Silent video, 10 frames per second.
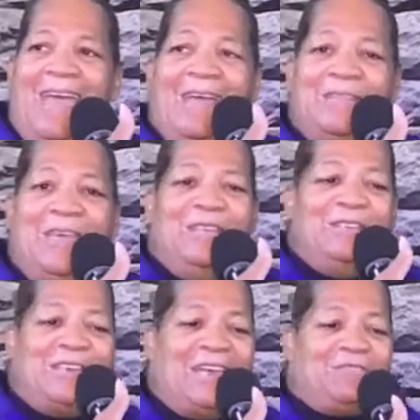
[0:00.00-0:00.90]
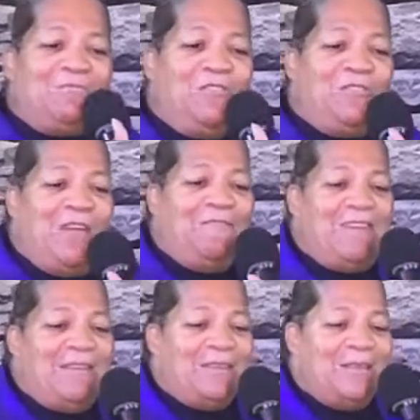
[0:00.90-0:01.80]
And then just when you getting
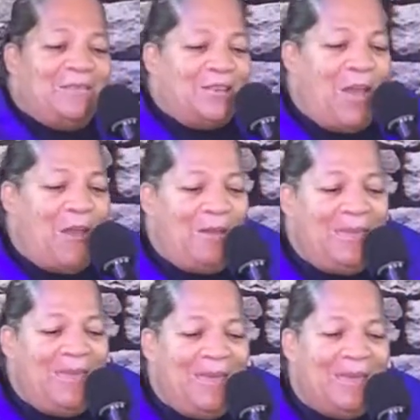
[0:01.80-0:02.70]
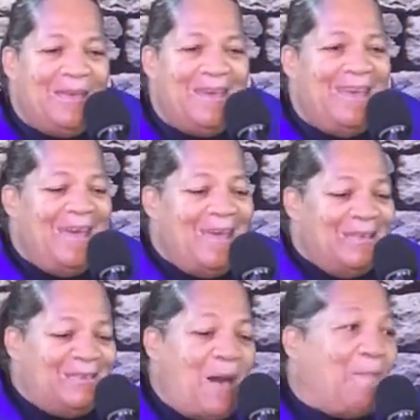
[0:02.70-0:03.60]
ready to turn in,
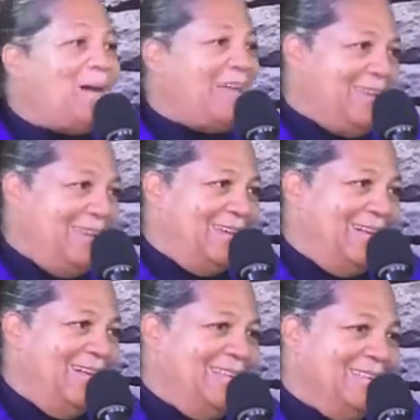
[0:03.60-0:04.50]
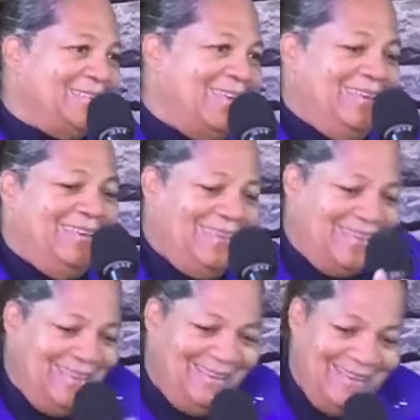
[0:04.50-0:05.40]
somebody
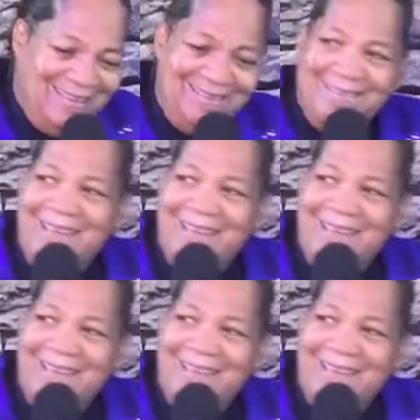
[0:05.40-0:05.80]
else,